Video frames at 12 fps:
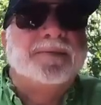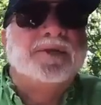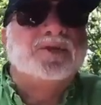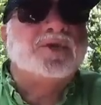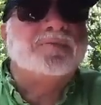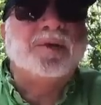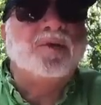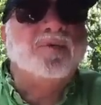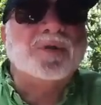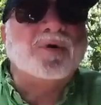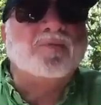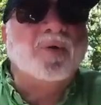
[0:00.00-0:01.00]
Should be
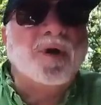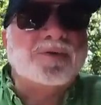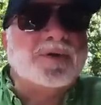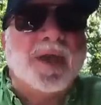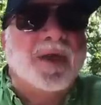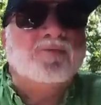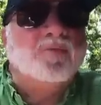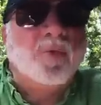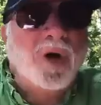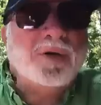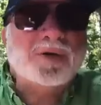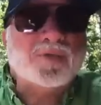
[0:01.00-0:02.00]
one of the wealthy, and
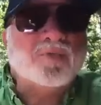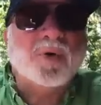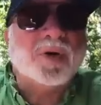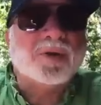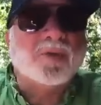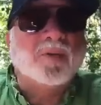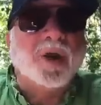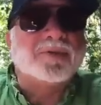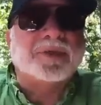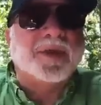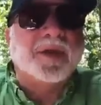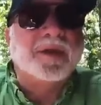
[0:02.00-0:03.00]
was one of the
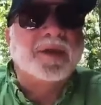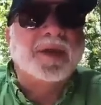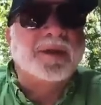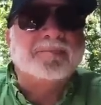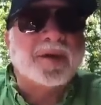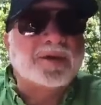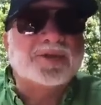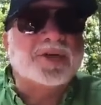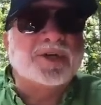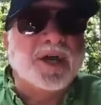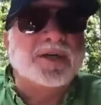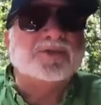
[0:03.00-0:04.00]
wealthy
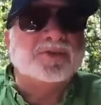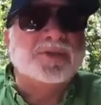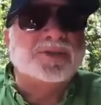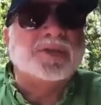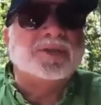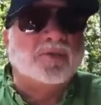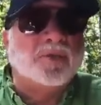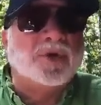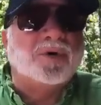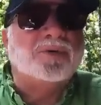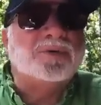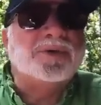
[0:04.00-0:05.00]
emerging countries in the
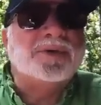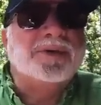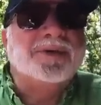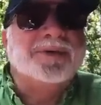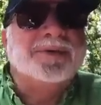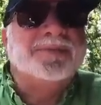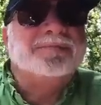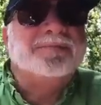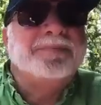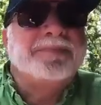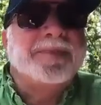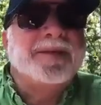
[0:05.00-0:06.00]
world.
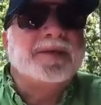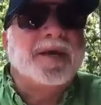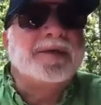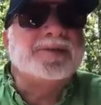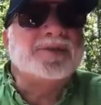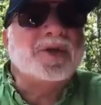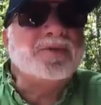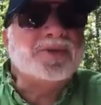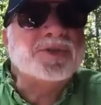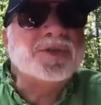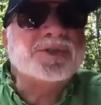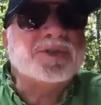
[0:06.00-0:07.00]
A
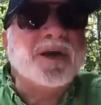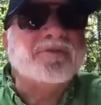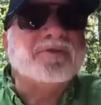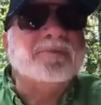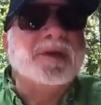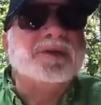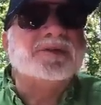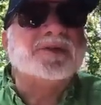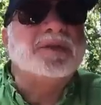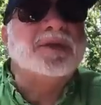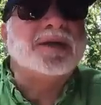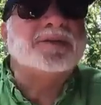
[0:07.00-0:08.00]
socialist government is
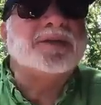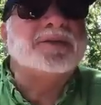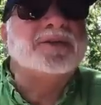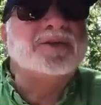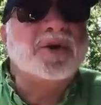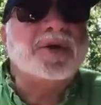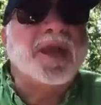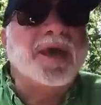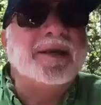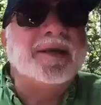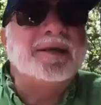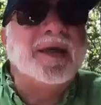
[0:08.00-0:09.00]
elected. Look
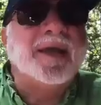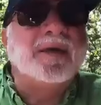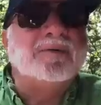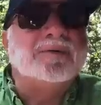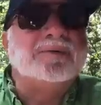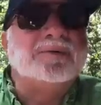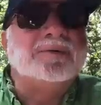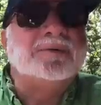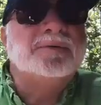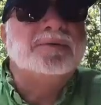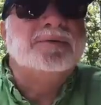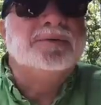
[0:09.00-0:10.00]
at it now.
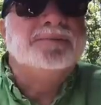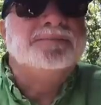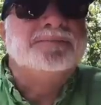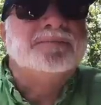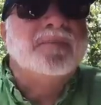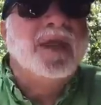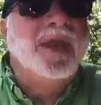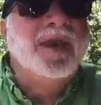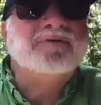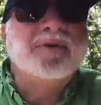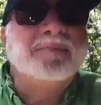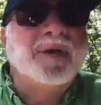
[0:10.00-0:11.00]

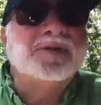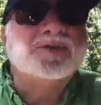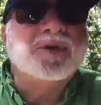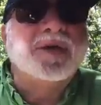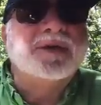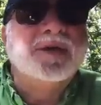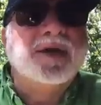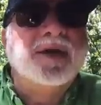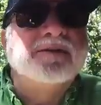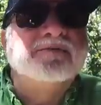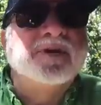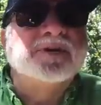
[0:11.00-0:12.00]
Everybody's trying to get
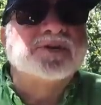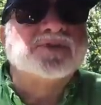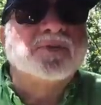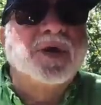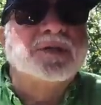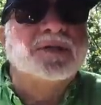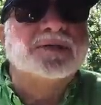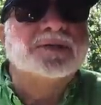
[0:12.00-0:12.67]
out of Venezuela.